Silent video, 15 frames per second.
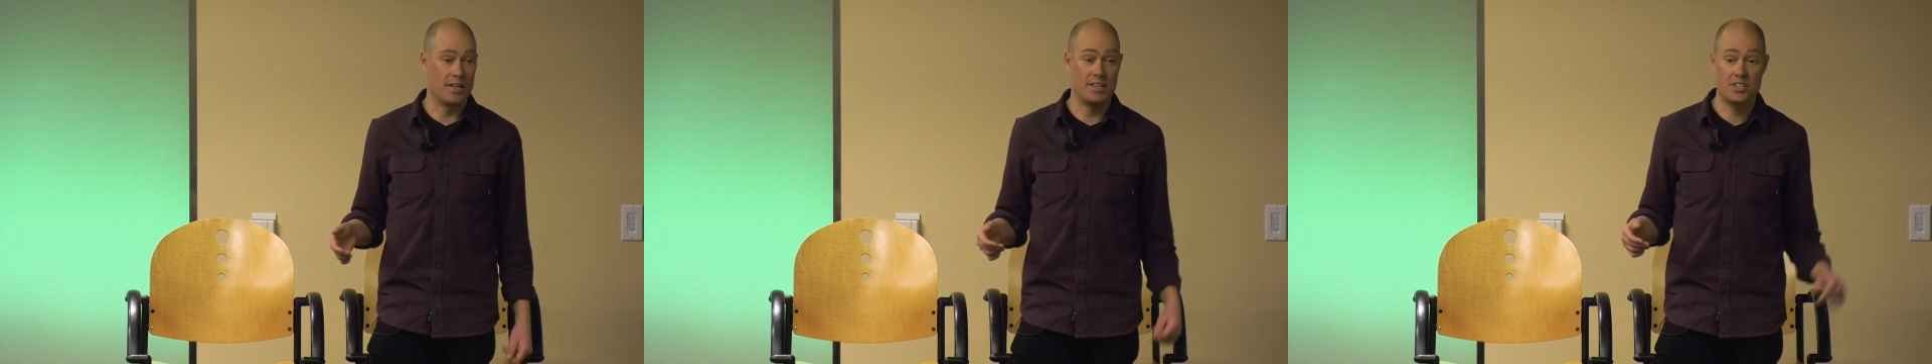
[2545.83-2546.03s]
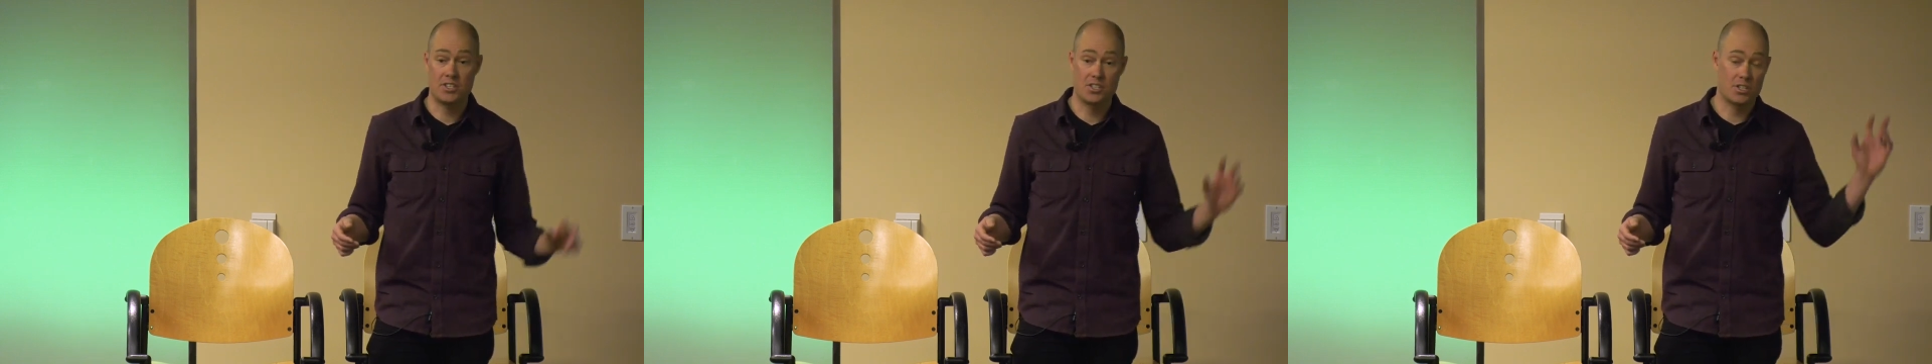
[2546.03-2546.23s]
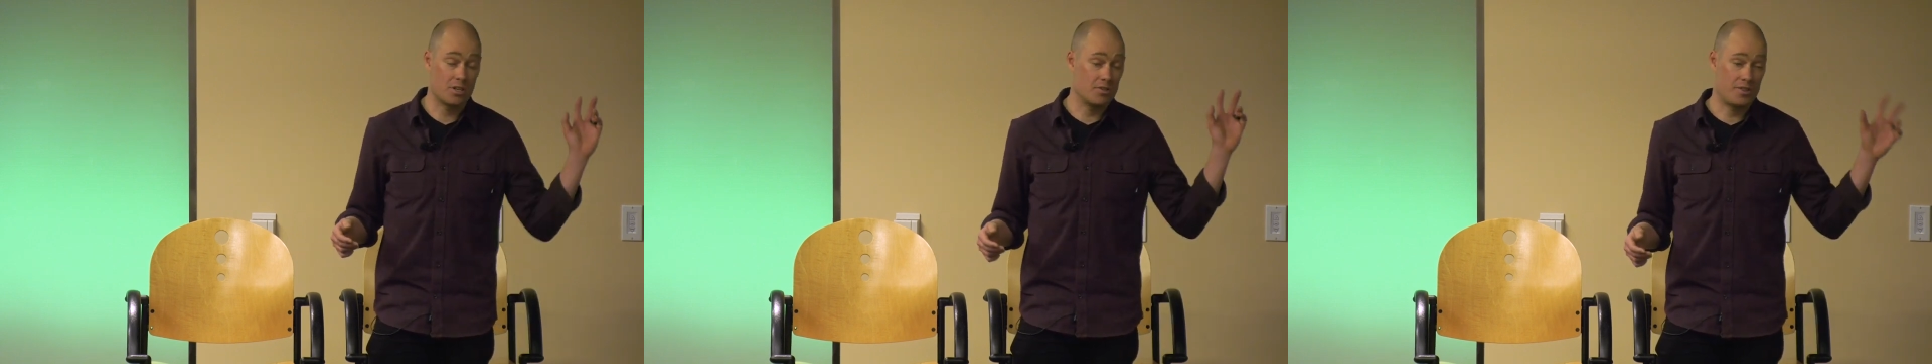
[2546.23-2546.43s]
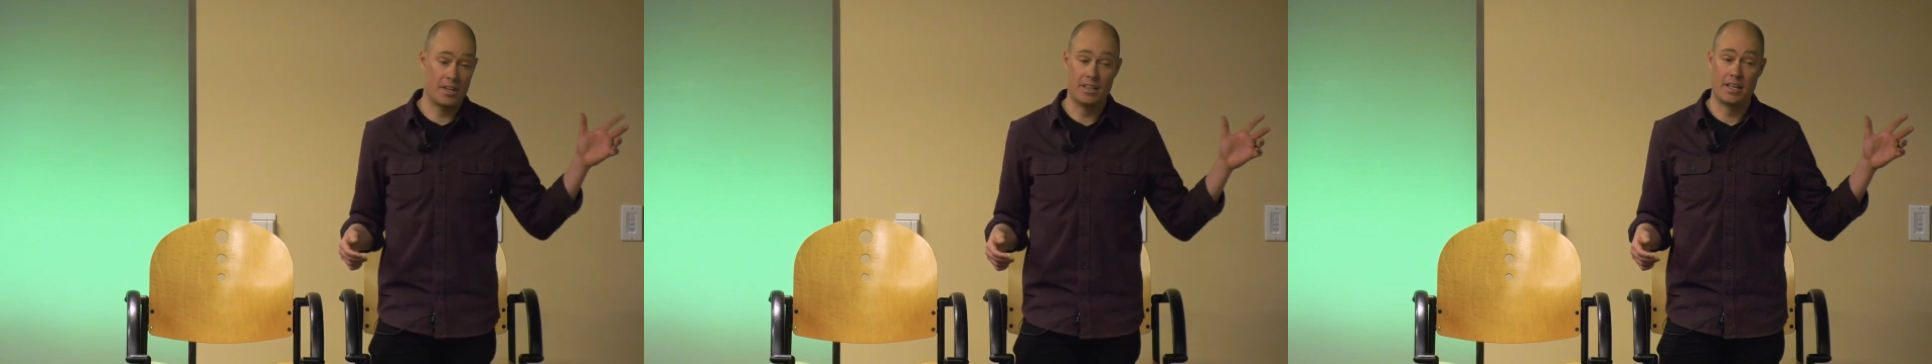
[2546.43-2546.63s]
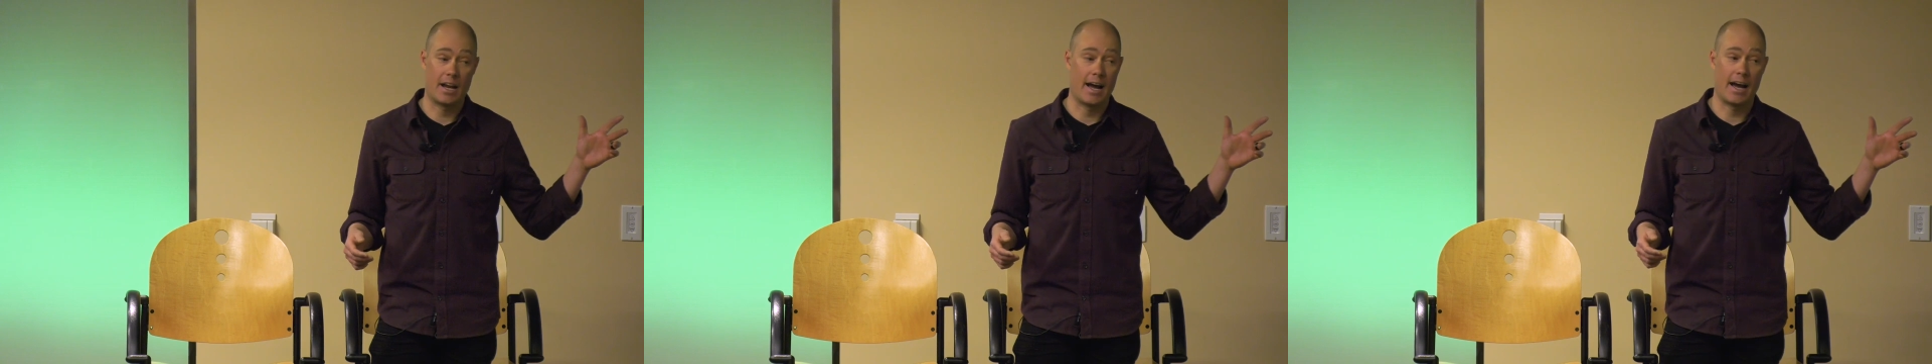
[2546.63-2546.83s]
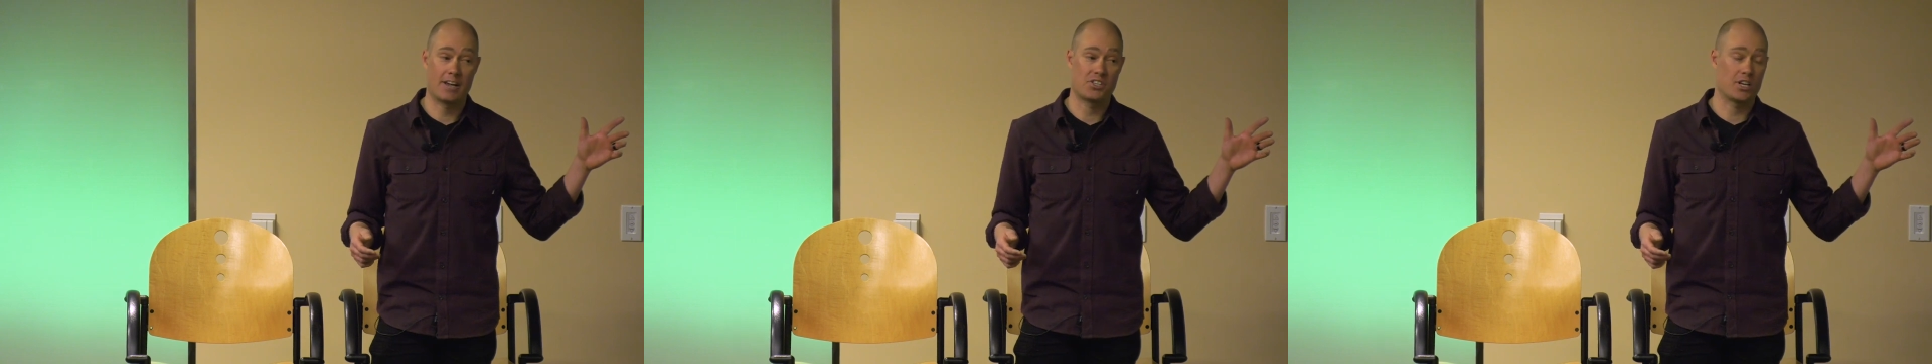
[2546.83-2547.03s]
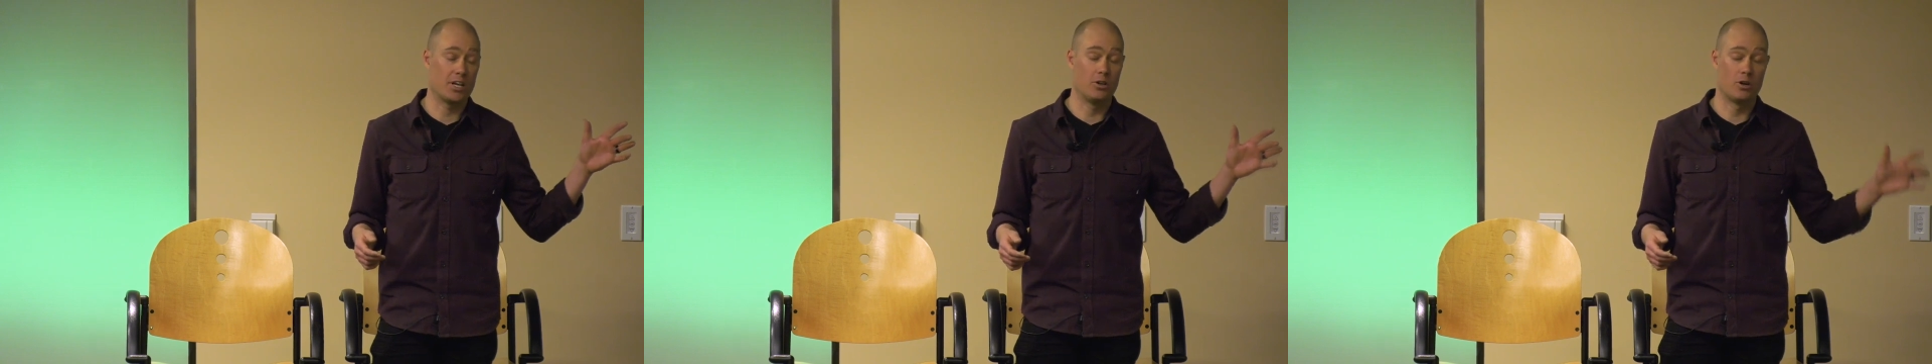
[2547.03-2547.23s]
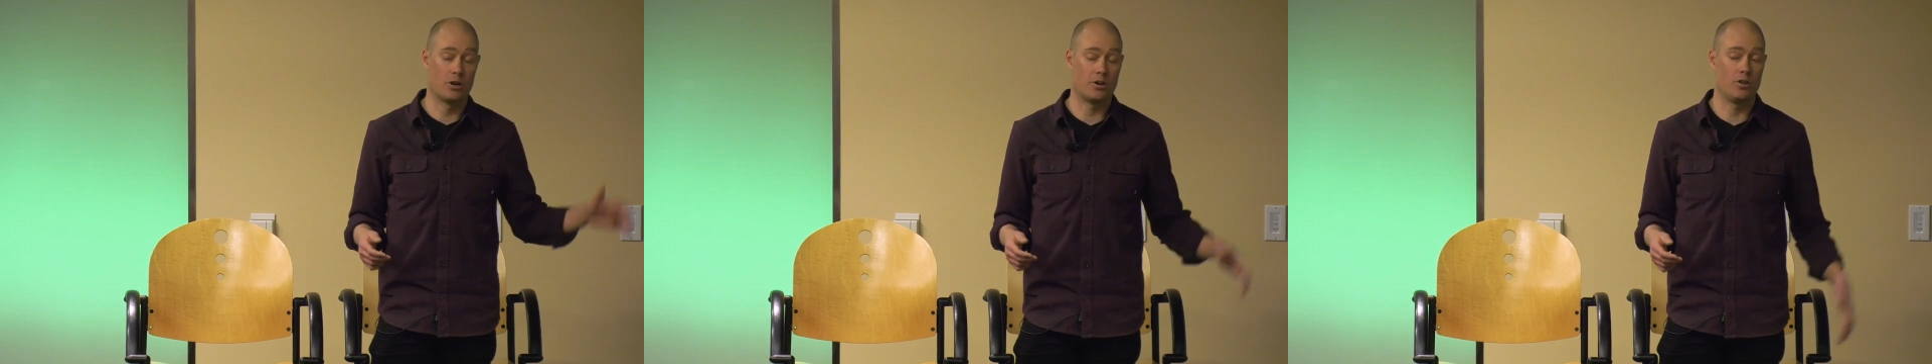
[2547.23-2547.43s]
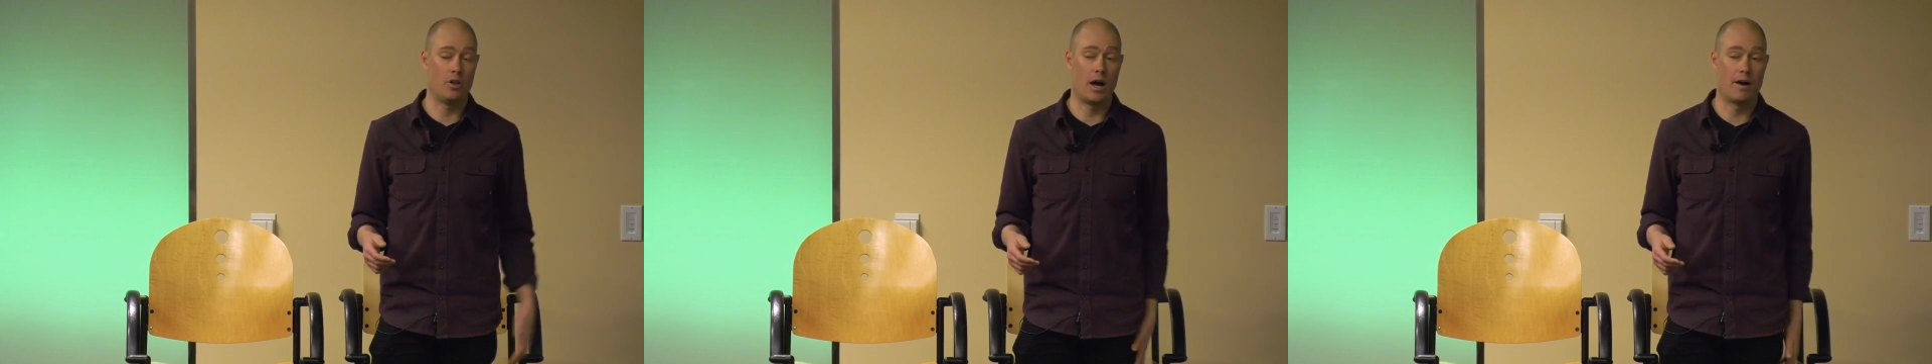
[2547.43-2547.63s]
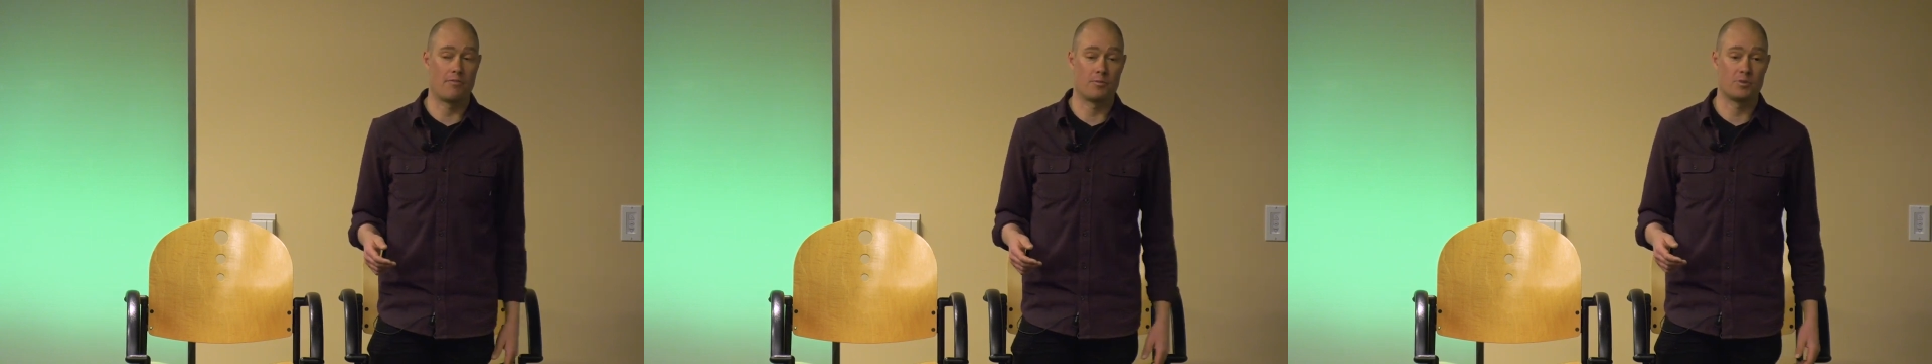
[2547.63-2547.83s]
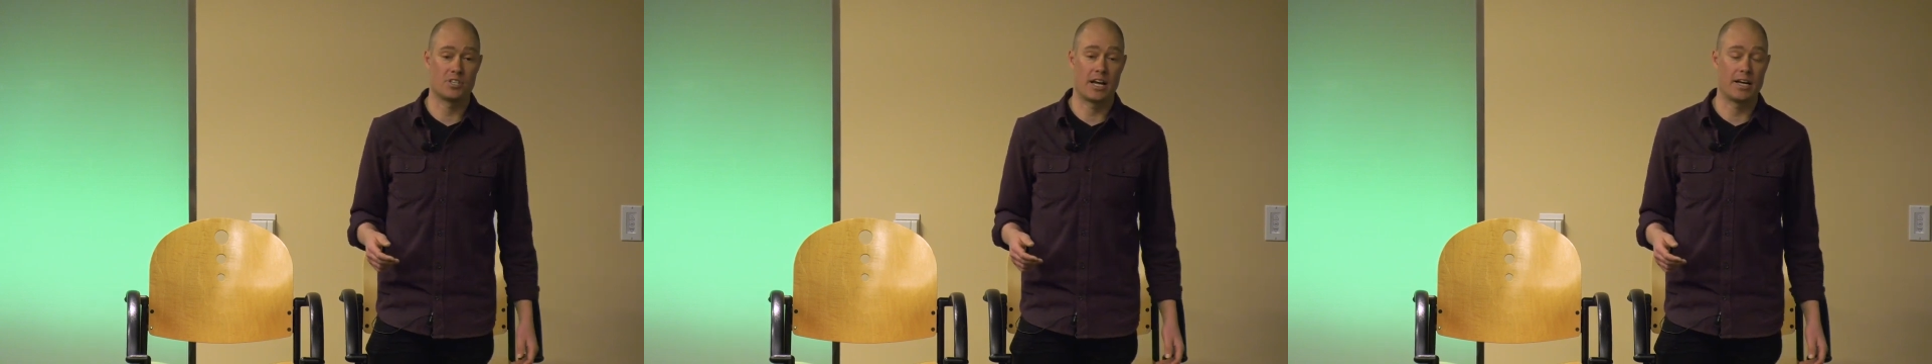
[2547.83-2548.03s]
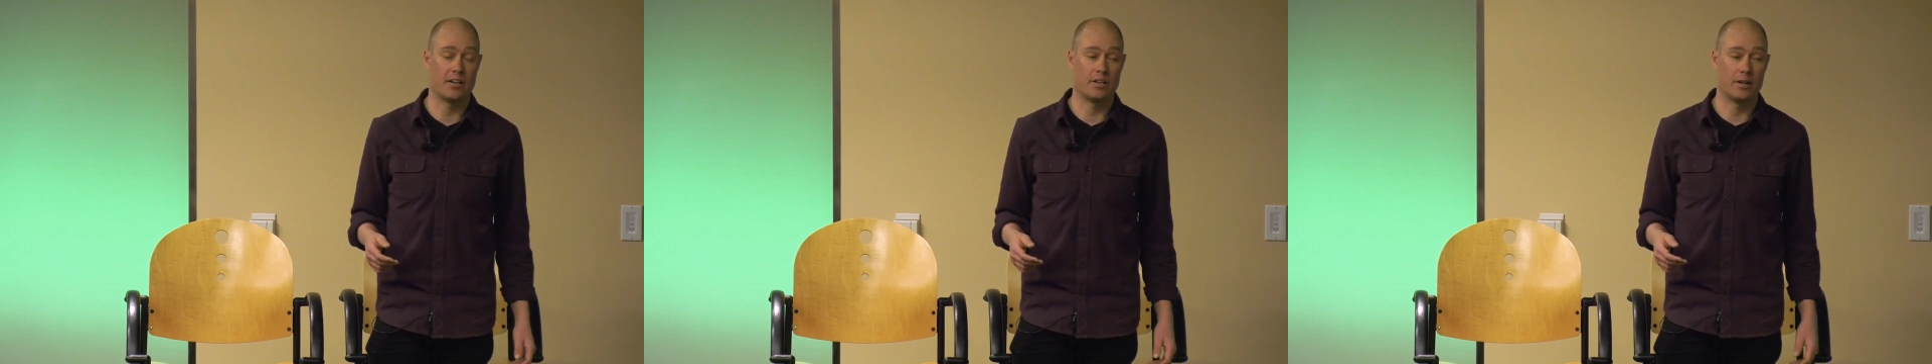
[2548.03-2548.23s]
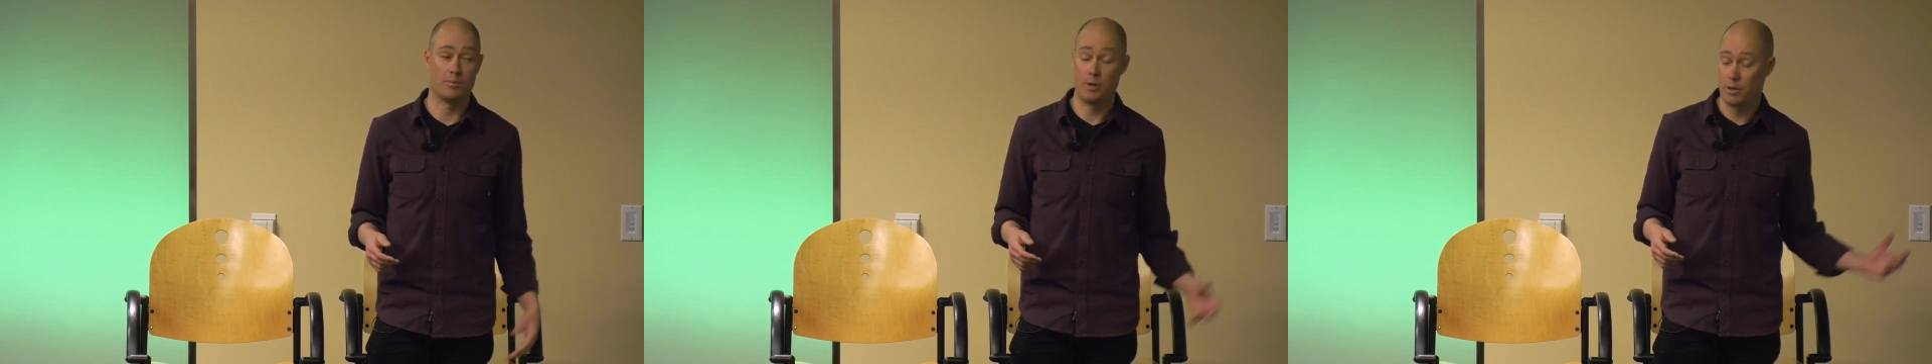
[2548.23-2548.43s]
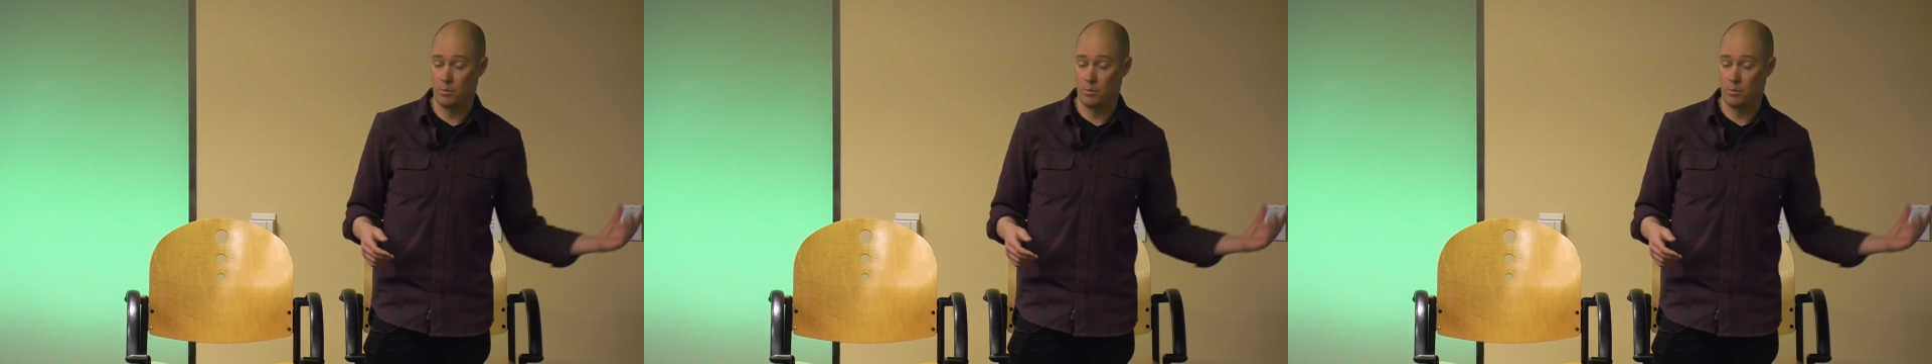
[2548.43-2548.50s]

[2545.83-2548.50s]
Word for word: And this is a thing that I actually learned a lot from cycling,